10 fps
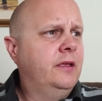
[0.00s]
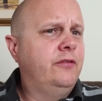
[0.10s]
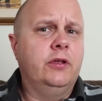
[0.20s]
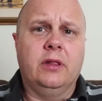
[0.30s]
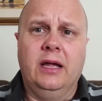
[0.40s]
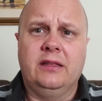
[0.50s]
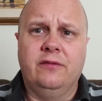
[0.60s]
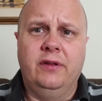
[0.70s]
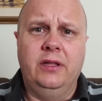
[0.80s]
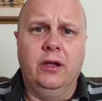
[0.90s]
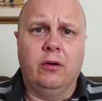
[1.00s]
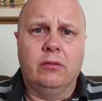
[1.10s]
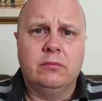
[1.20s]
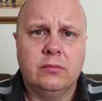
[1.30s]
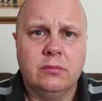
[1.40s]
If you like the
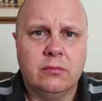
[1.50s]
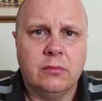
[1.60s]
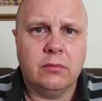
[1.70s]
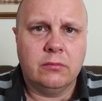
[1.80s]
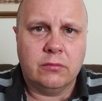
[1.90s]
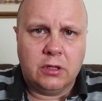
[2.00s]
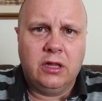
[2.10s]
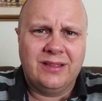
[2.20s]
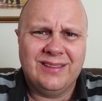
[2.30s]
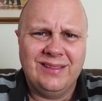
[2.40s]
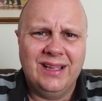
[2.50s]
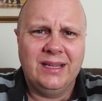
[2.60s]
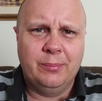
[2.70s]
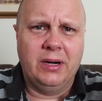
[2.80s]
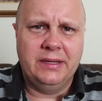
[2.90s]
video, click the
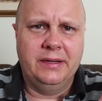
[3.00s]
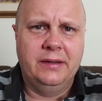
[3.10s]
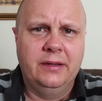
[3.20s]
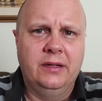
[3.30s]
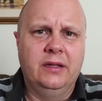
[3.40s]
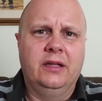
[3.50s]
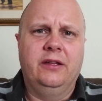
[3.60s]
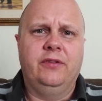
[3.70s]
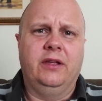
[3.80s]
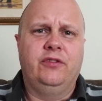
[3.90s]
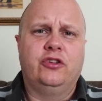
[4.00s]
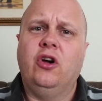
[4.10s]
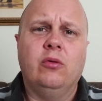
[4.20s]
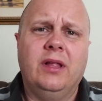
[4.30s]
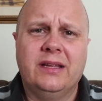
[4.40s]
like button. If you
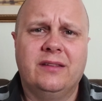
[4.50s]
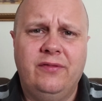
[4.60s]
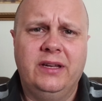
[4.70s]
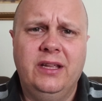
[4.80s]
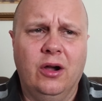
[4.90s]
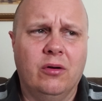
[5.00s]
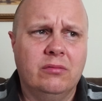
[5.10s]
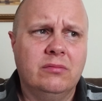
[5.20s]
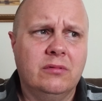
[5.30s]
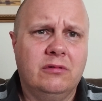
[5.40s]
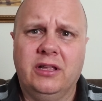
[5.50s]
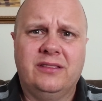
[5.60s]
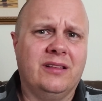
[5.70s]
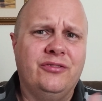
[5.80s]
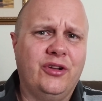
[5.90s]
don't like the video,
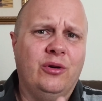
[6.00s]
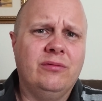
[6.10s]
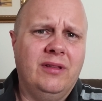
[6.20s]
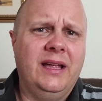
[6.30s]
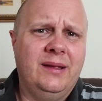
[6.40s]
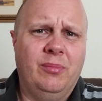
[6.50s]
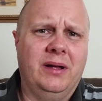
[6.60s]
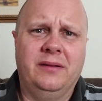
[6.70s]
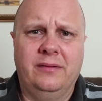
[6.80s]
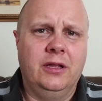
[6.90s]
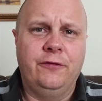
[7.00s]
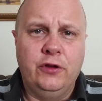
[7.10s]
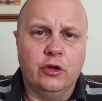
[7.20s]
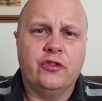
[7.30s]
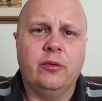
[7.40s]
click the don't like button. If
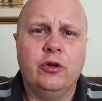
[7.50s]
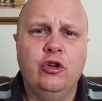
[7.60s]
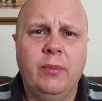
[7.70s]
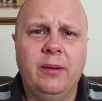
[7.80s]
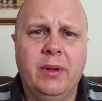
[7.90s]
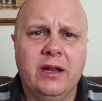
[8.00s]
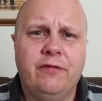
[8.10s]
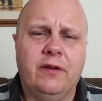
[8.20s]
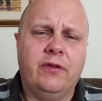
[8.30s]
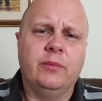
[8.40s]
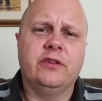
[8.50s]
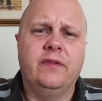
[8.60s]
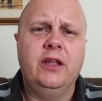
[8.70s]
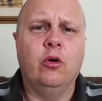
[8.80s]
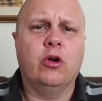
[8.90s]
you know someone who may benefit from this
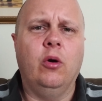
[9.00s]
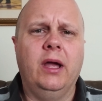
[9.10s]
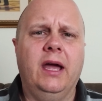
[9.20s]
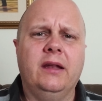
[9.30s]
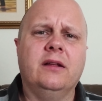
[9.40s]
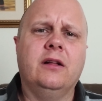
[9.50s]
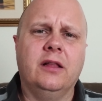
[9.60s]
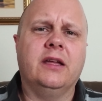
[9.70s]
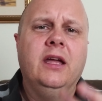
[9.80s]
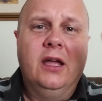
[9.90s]
video, go ahead and click